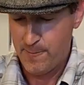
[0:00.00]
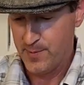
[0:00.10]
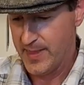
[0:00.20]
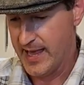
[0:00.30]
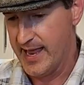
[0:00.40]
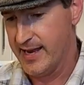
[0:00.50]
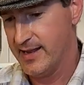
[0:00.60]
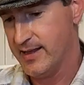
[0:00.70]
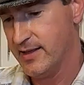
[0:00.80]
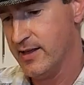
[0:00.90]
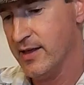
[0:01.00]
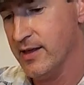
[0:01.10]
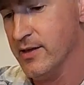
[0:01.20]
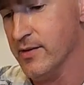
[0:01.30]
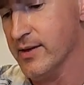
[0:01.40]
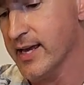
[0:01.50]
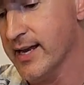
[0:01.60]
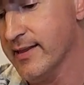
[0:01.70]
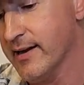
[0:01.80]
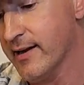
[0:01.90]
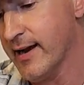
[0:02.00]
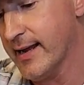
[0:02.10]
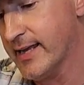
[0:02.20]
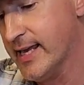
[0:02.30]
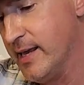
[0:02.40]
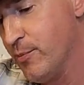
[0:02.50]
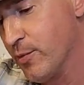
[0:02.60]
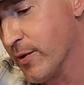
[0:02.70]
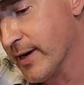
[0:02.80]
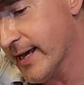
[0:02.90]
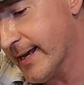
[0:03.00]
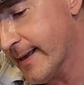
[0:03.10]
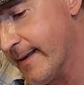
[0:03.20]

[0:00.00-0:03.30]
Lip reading: Then you can get in there and keep working,